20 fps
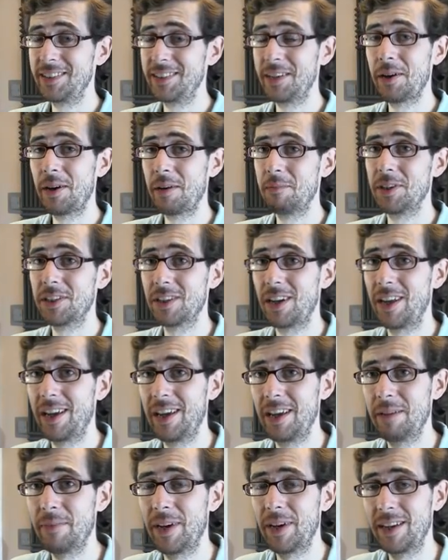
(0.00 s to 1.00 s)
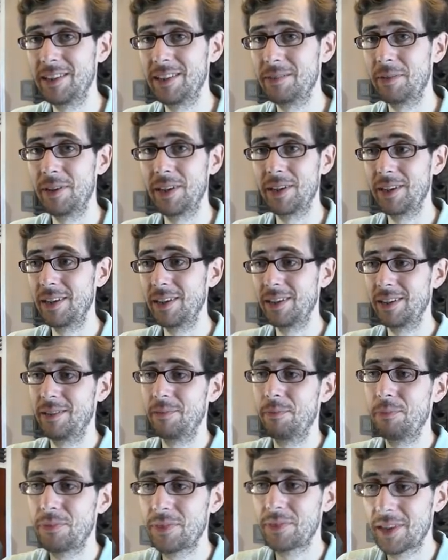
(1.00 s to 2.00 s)
You know how much I like Hitman. It's my
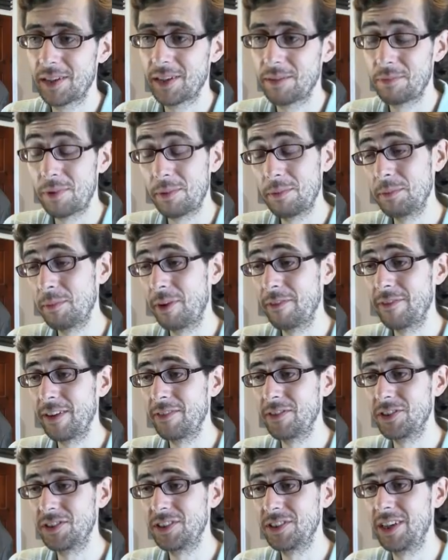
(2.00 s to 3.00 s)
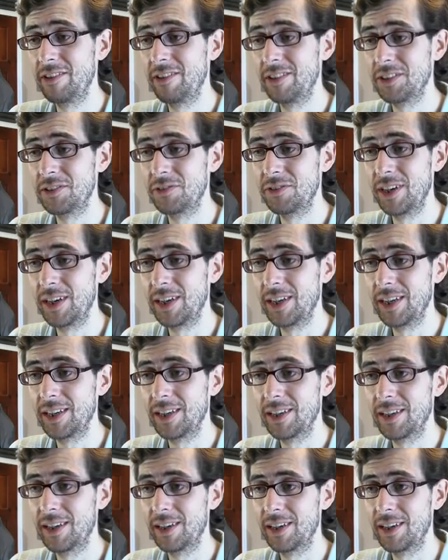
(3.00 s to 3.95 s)
um, probably my favorite series, really.